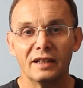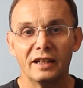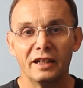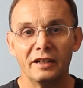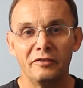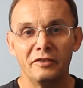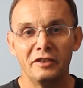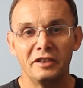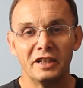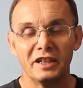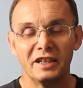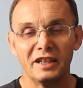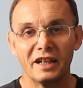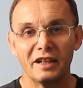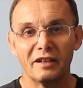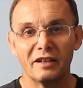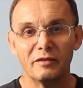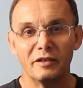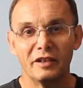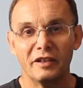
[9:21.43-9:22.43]

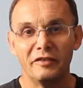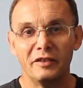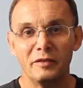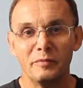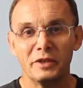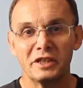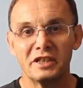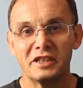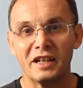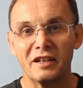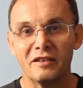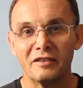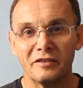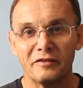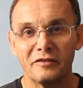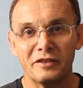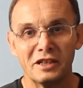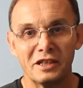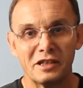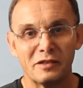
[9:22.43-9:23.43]
If you missed out on the
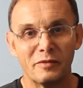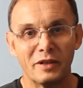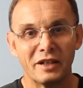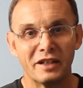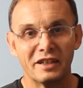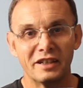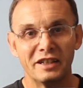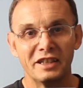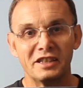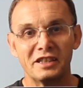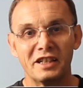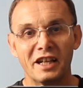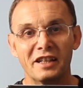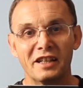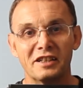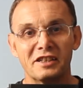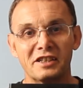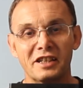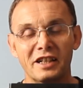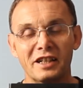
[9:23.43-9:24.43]
first one, at least
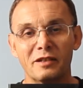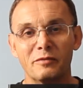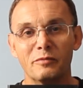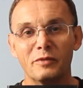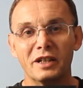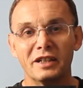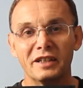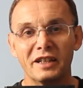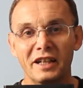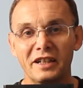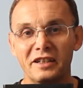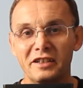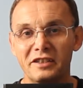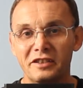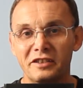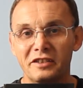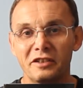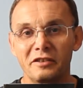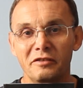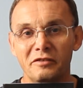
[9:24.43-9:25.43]
get the second one. They're
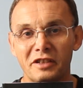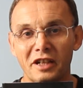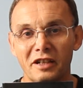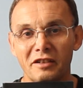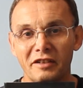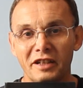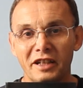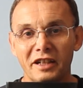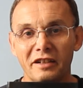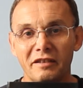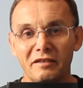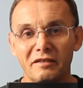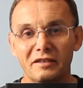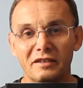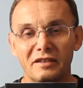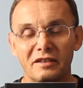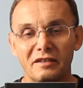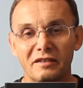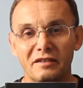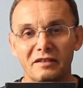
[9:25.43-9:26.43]
2 totally
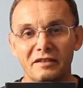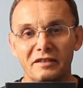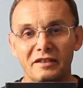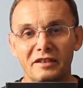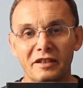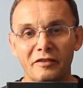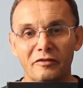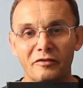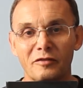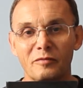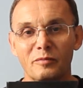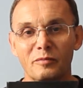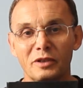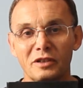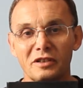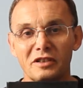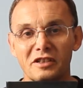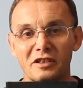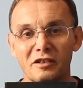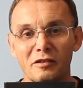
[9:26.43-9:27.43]
different
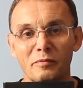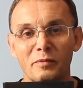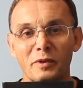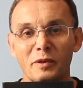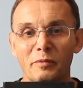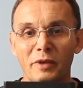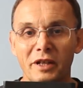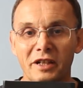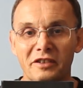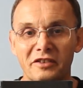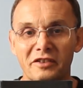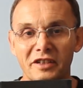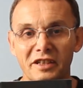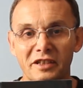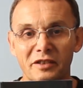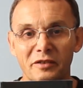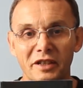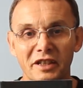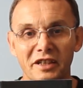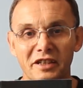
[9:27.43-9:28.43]
books, complementary
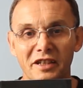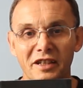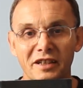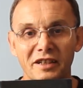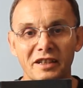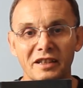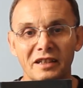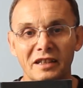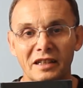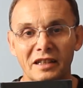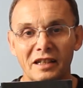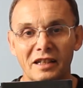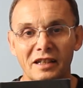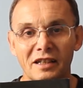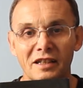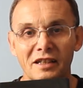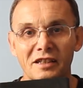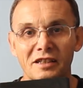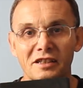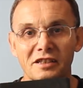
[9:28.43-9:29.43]
to each other,
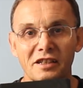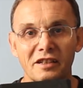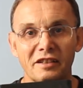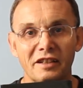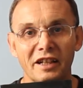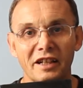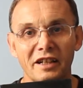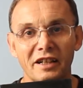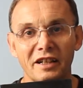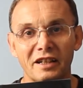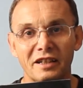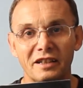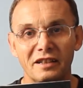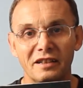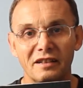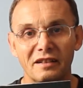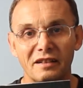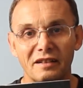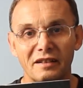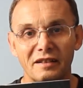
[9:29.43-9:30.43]
so they
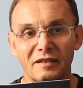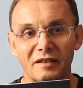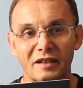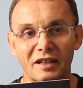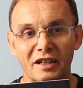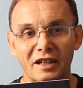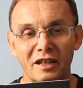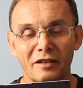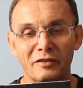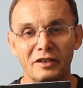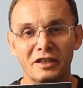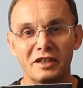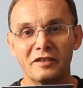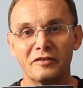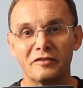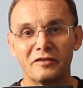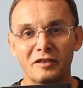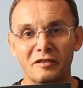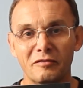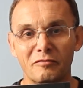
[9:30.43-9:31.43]
cover
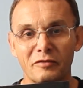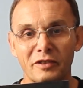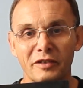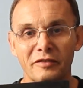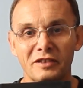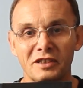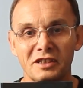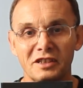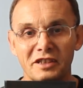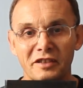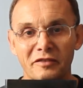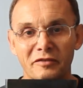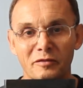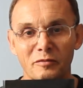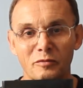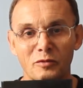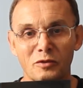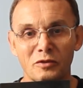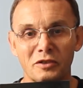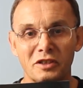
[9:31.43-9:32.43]
different rivers,
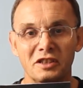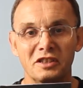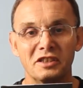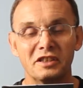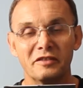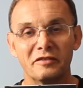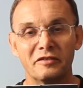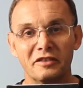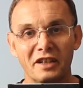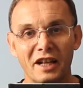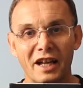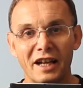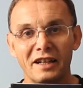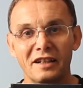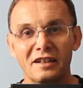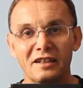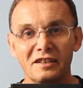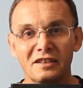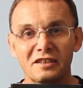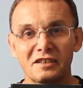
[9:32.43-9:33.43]
different waters, different
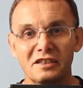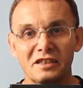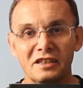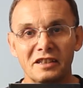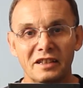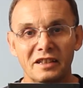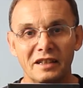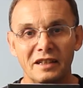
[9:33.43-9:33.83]
anglers.